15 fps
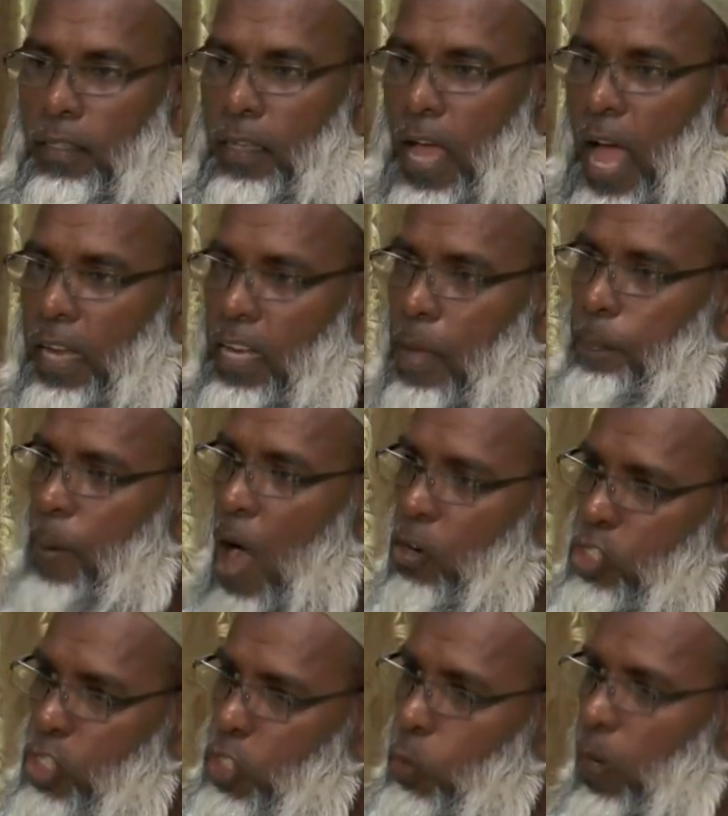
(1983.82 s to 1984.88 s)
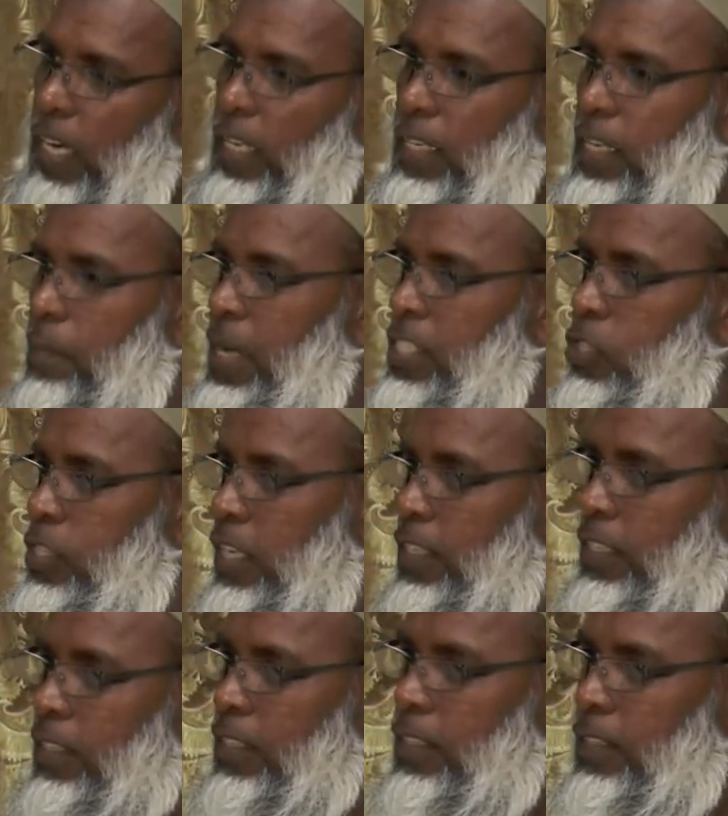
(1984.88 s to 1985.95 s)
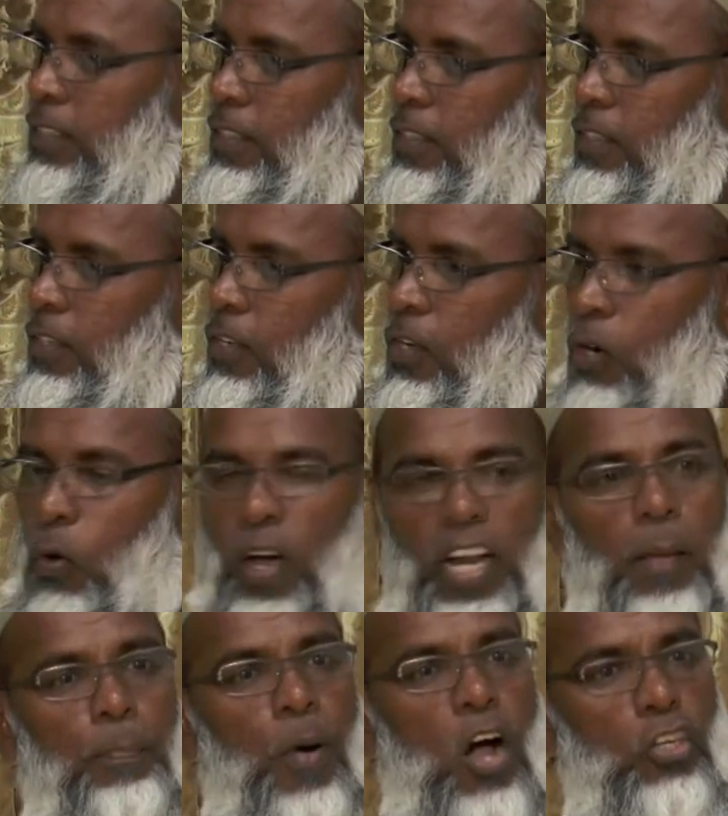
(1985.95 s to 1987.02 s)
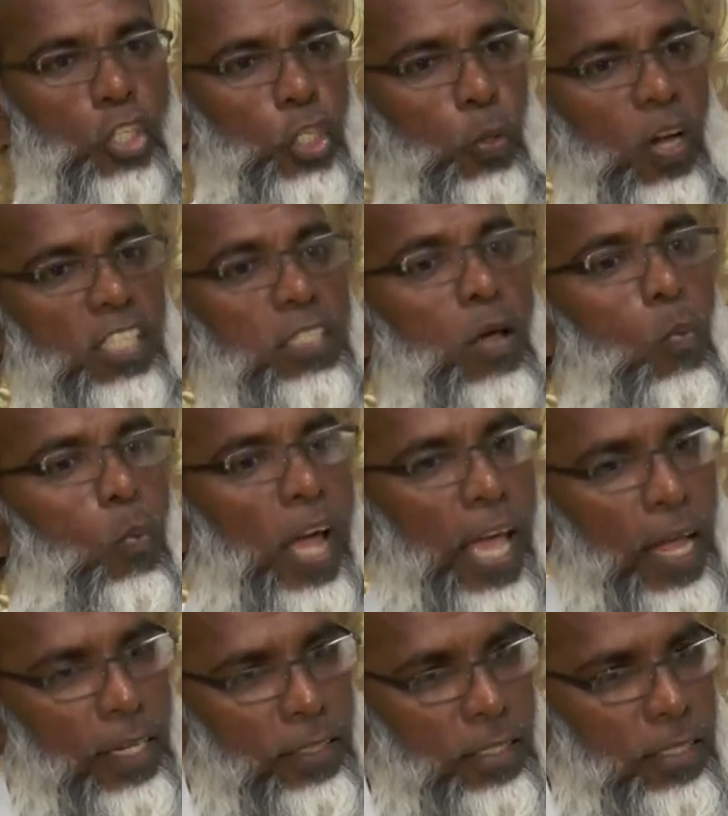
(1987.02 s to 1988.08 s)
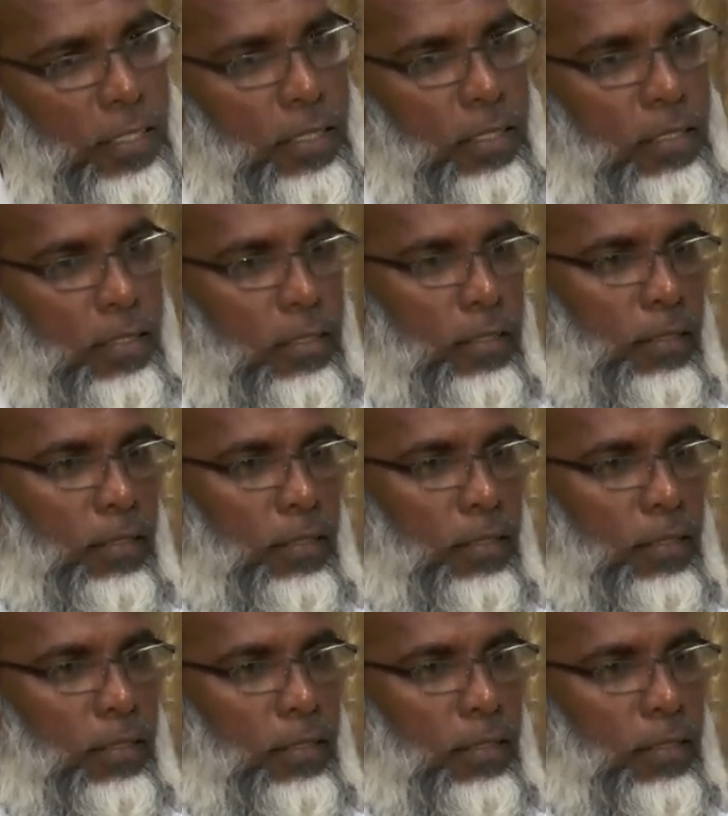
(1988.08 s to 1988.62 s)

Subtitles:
Are they punctual in the masjid? Or are they punctual somewhere else?